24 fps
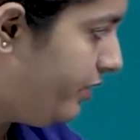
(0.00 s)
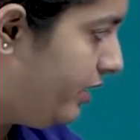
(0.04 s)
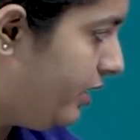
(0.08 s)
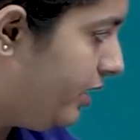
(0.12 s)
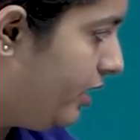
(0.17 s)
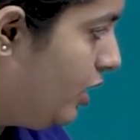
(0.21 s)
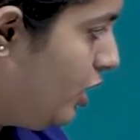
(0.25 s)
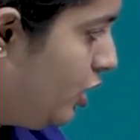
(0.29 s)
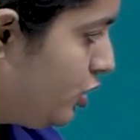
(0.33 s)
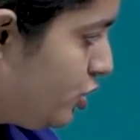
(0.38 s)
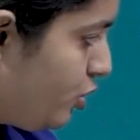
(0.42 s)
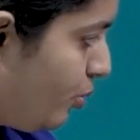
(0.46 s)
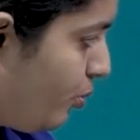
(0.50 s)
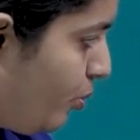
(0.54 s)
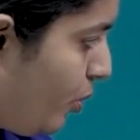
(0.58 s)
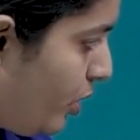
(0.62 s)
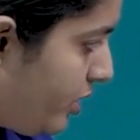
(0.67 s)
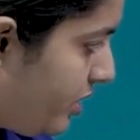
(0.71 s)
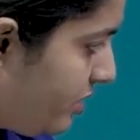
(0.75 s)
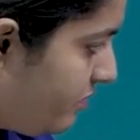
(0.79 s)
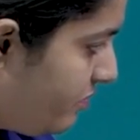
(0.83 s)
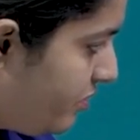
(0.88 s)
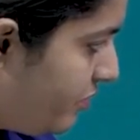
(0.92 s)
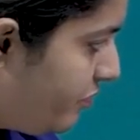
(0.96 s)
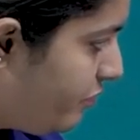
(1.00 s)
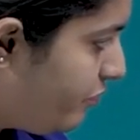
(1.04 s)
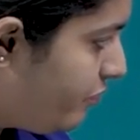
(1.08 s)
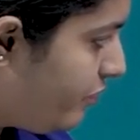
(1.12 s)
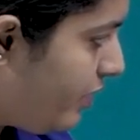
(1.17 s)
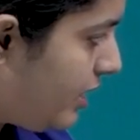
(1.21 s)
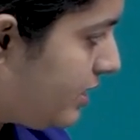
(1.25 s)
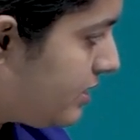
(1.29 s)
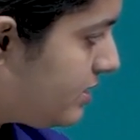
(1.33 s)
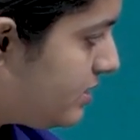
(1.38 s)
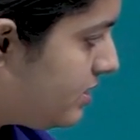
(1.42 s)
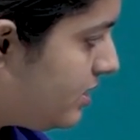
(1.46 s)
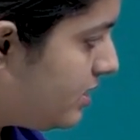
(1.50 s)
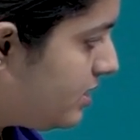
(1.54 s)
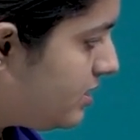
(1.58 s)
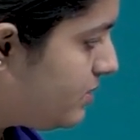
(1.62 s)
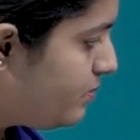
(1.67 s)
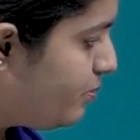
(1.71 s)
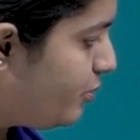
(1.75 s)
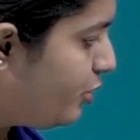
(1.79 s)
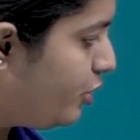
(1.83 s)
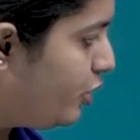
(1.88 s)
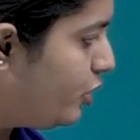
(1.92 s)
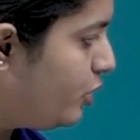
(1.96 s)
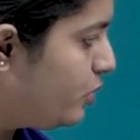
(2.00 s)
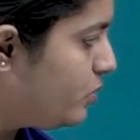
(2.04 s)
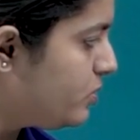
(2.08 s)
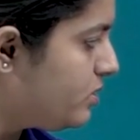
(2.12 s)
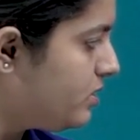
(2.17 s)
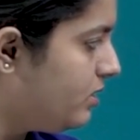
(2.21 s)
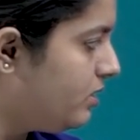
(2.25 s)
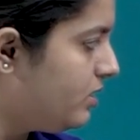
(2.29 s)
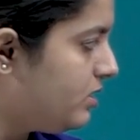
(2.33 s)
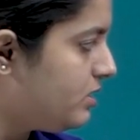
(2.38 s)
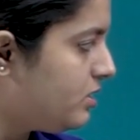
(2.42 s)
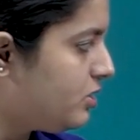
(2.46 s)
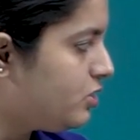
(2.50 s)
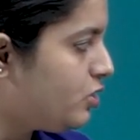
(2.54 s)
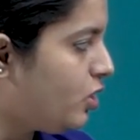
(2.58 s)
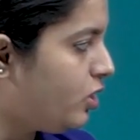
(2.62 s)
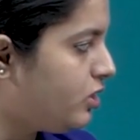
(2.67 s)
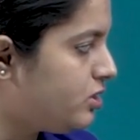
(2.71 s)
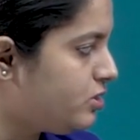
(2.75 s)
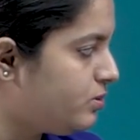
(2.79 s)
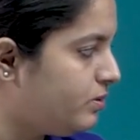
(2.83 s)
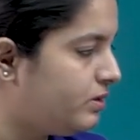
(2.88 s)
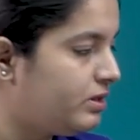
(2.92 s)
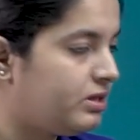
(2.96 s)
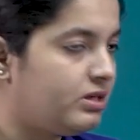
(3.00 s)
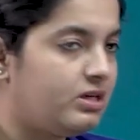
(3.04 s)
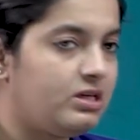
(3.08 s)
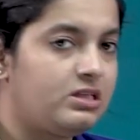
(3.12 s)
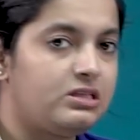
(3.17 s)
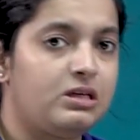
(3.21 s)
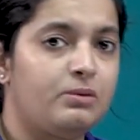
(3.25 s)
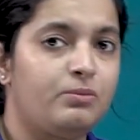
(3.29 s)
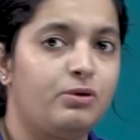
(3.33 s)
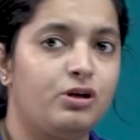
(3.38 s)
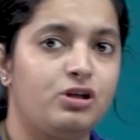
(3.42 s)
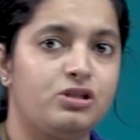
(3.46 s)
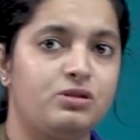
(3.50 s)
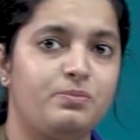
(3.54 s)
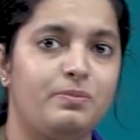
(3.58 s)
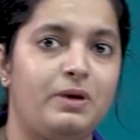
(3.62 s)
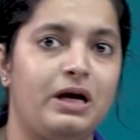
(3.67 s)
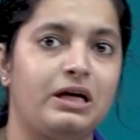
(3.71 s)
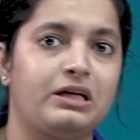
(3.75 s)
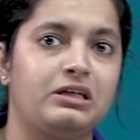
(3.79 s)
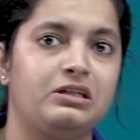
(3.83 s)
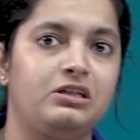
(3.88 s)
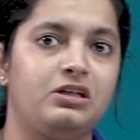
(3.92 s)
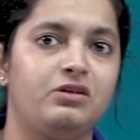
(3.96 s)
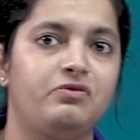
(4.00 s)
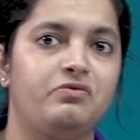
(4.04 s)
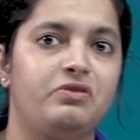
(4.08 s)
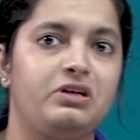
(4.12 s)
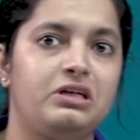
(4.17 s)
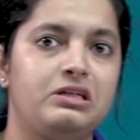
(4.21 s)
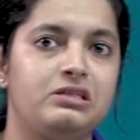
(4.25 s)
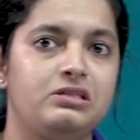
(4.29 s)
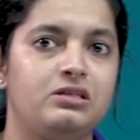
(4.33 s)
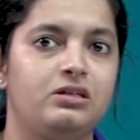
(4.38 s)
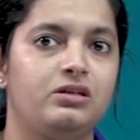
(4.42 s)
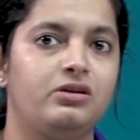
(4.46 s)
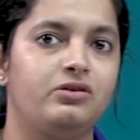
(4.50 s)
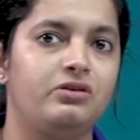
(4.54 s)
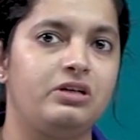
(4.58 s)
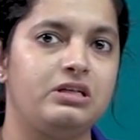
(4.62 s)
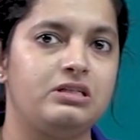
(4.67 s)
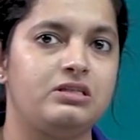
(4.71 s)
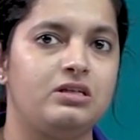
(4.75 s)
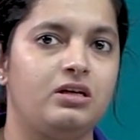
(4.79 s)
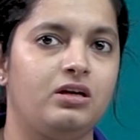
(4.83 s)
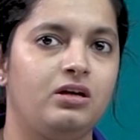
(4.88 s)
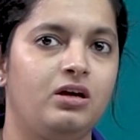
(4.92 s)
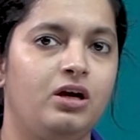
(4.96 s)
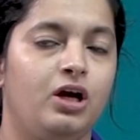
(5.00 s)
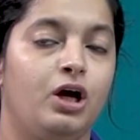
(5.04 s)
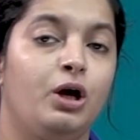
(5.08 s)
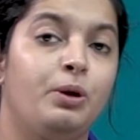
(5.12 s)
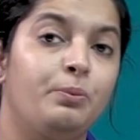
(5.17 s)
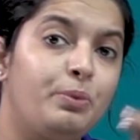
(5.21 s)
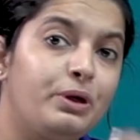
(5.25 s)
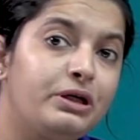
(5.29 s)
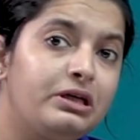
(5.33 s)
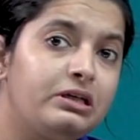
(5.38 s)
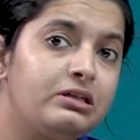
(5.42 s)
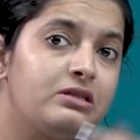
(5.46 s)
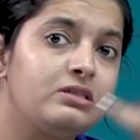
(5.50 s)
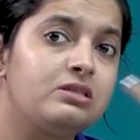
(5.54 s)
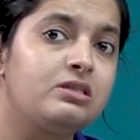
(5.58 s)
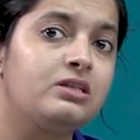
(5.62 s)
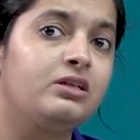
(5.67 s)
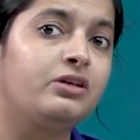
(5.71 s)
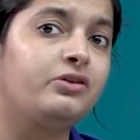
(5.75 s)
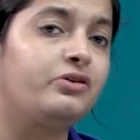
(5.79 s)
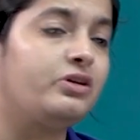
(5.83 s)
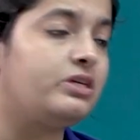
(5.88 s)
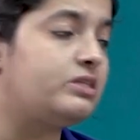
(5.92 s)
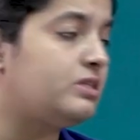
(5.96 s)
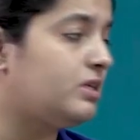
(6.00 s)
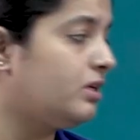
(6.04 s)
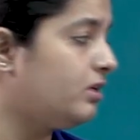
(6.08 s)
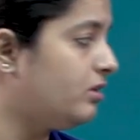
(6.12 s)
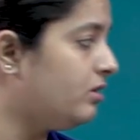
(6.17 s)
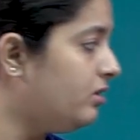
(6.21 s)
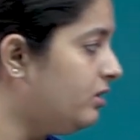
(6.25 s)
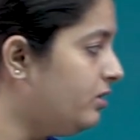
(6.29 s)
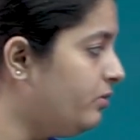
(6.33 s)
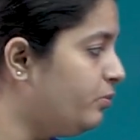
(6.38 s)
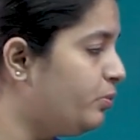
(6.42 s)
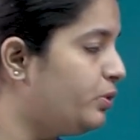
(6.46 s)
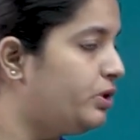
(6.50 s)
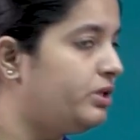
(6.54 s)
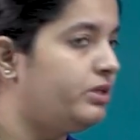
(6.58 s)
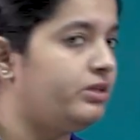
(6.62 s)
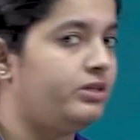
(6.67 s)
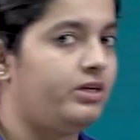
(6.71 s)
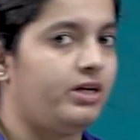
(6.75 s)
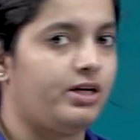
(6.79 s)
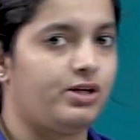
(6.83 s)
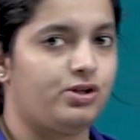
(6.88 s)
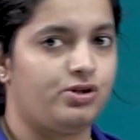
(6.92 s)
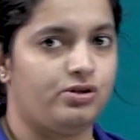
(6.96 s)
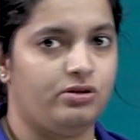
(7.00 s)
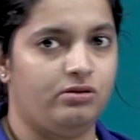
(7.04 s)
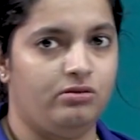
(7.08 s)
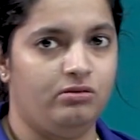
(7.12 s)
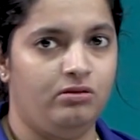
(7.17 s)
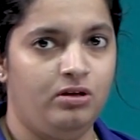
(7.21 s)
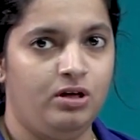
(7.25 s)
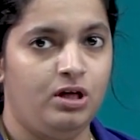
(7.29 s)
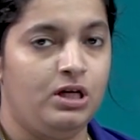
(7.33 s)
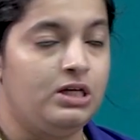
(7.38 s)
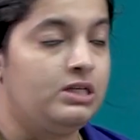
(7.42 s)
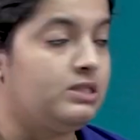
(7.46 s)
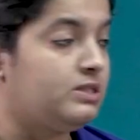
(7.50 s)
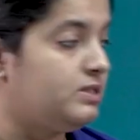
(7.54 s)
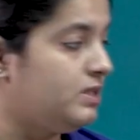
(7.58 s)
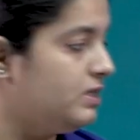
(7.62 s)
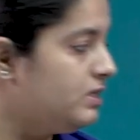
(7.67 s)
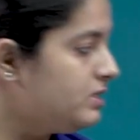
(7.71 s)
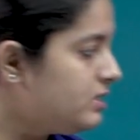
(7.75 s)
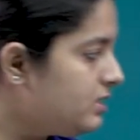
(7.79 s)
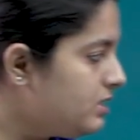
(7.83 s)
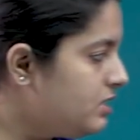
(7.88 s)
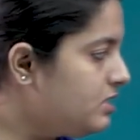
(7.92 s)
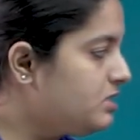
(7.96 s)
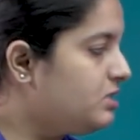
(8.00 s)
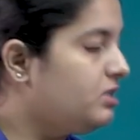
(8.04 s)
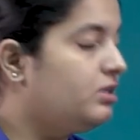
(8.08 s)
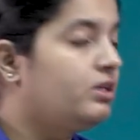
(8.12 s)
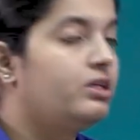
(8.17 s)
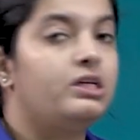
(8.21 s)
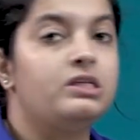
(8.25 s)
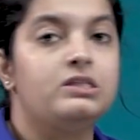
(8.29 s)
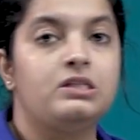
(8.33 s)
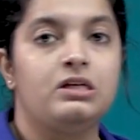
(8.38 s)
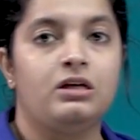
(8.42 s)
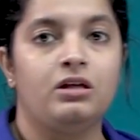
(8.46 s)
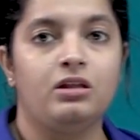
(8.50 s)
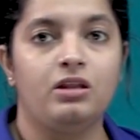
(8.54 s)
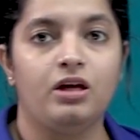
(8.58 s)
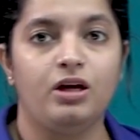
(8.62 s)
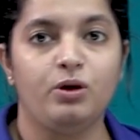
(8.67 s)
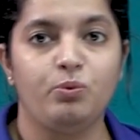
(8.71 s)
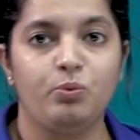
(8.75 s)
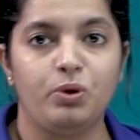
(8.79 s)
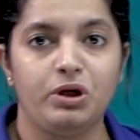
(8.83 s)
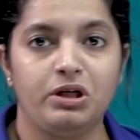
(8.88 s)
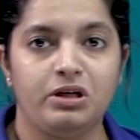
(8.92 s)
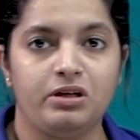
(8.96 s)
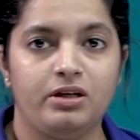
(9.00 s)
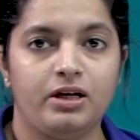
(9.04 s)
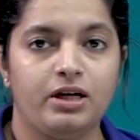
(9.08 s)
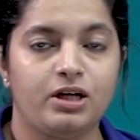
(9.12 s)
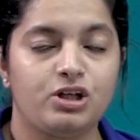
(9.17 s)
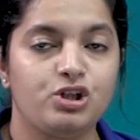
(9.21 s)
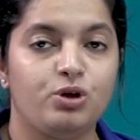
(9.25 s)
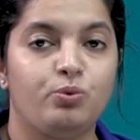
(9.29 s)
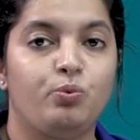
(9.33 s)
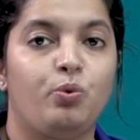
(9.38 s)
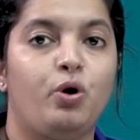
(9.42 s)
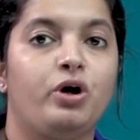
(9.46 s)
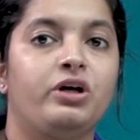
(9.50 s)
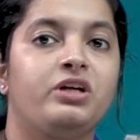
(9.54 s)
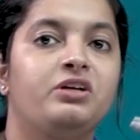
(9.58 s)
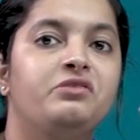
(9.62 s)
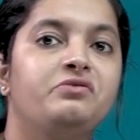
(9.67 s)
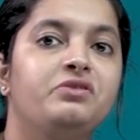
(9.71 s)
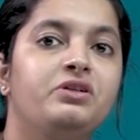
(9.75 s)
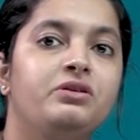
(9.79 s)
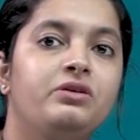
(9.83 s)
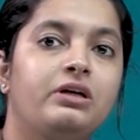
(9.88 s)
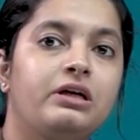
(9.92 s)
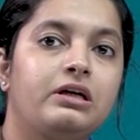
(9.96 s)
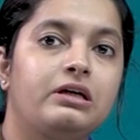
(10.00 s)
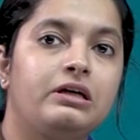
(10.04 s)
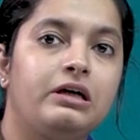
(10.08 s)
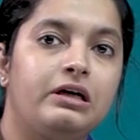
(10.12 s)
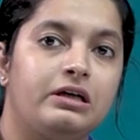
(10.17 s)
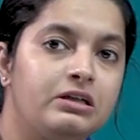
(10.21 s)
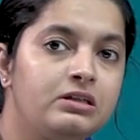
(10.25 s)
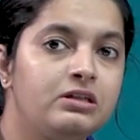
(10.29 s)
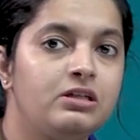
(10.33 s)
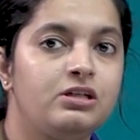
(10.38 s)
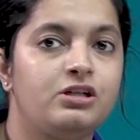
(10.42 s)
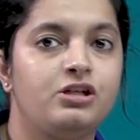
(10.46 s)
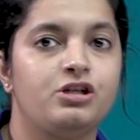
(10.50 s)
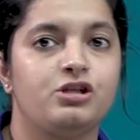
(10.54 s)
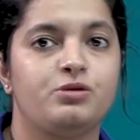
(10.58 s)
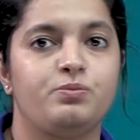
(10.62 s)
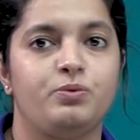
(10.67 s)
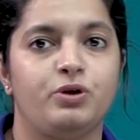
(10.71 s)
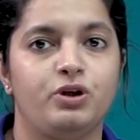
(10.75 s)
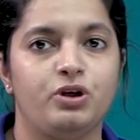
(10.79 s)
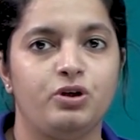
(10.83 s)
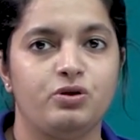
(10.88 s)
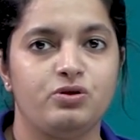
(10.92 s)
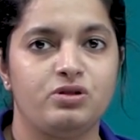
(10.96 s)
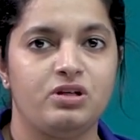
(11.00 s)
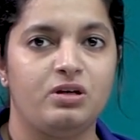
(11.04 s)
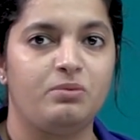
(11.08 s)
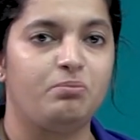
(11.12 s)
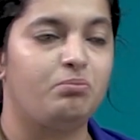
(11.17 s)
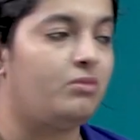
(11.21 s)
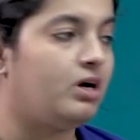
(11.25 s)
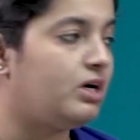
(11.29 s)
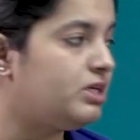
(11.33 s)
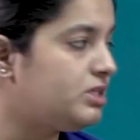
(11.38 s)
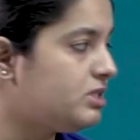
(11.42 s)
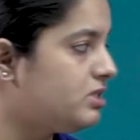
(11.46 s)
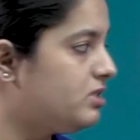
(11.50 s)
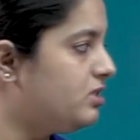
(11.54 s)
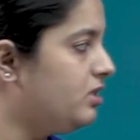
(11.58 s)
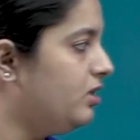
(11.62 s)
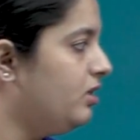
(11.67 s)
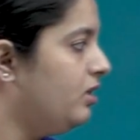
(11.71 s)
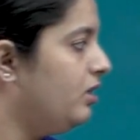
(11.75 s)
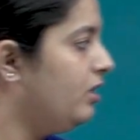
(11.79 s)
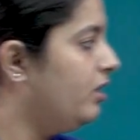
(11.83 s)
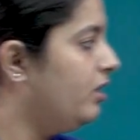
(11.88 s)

field. So whatever flux is produced and this is also increasing because magnetic field is increasing, but it is increasing in the inward direction. Since it is increasing in the inward direction, whatever current it is producing must